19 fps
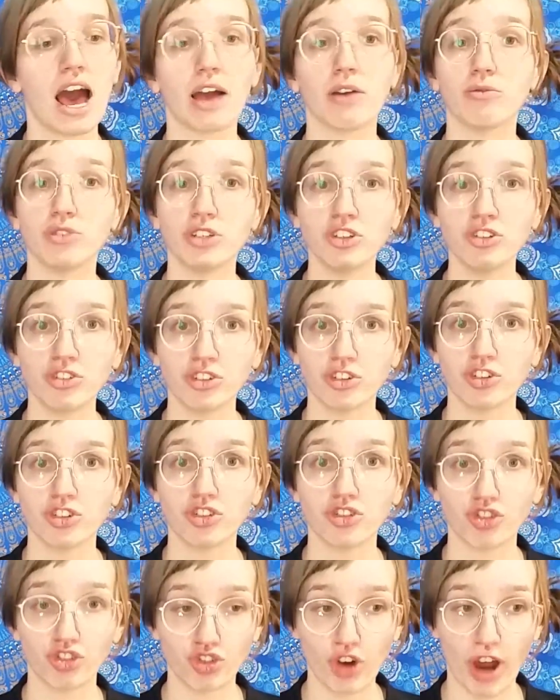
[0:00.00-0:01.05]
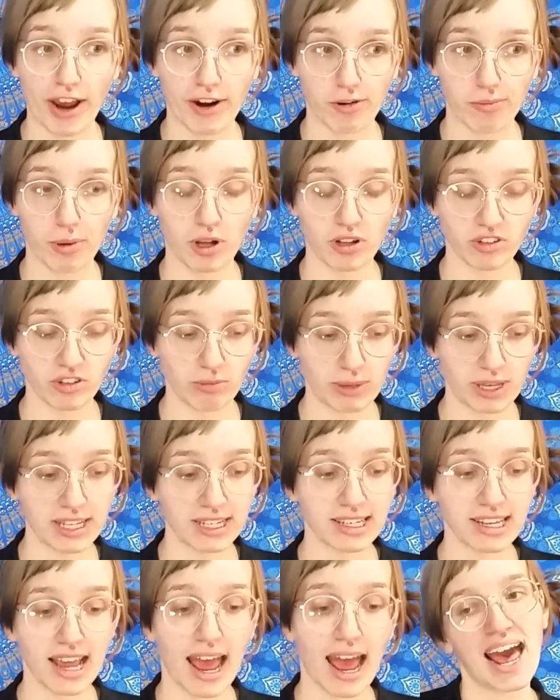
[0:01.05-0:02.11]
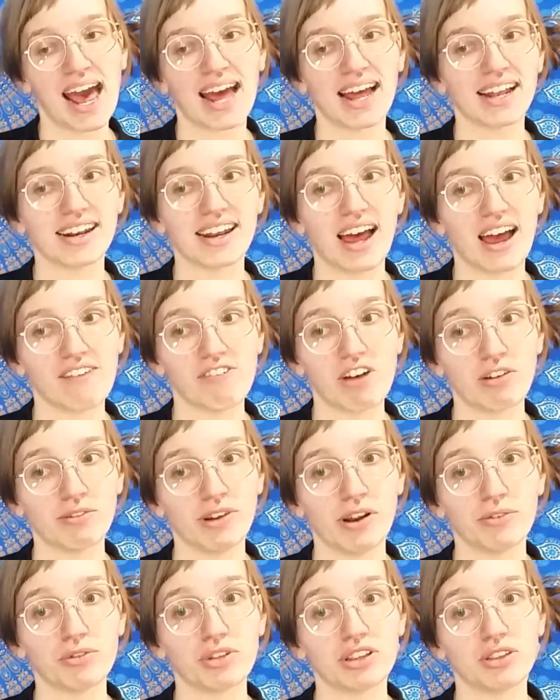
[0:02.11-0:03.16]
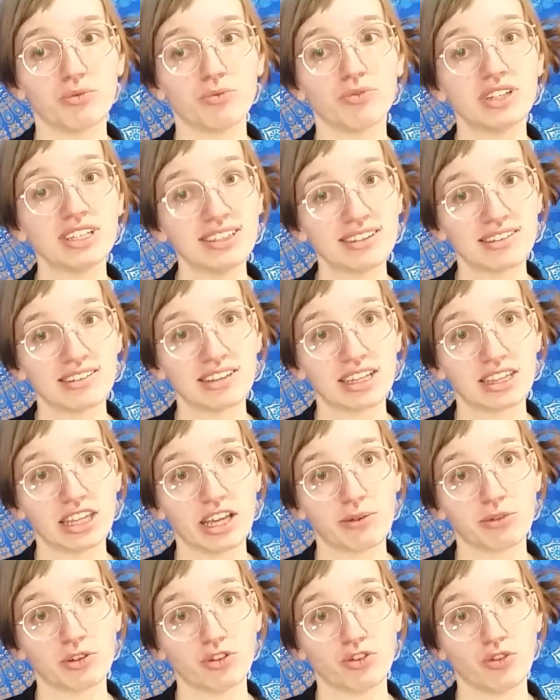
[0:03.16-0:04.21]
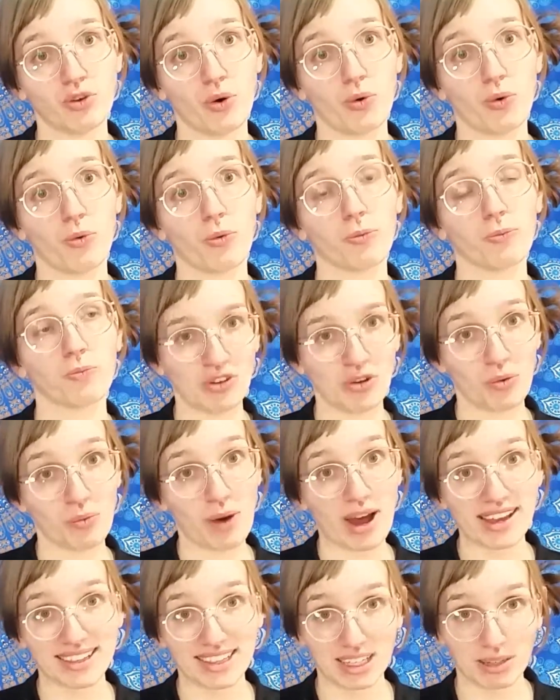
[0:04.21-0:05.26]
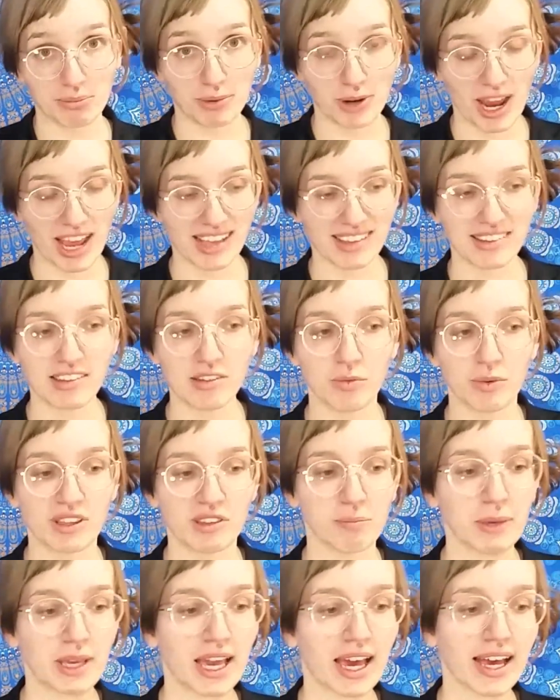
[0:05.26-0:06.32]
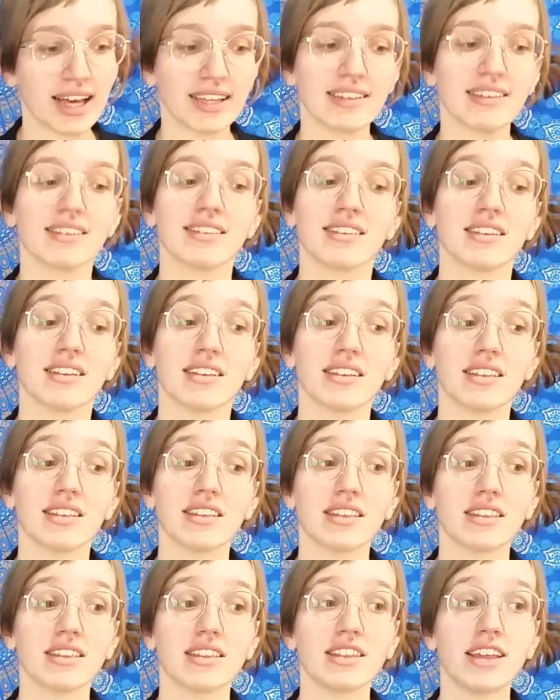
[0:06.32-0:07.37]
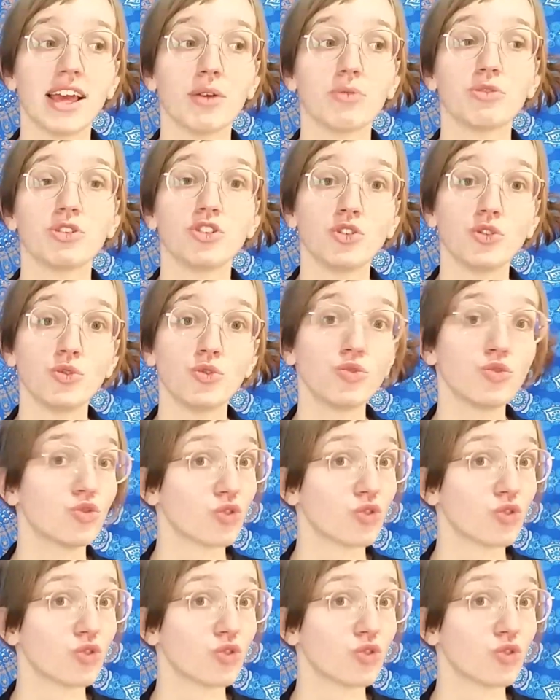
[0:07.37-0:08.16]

I researched dryer balls a bit, and I found out that the reason that they were so widely praised was because they reduce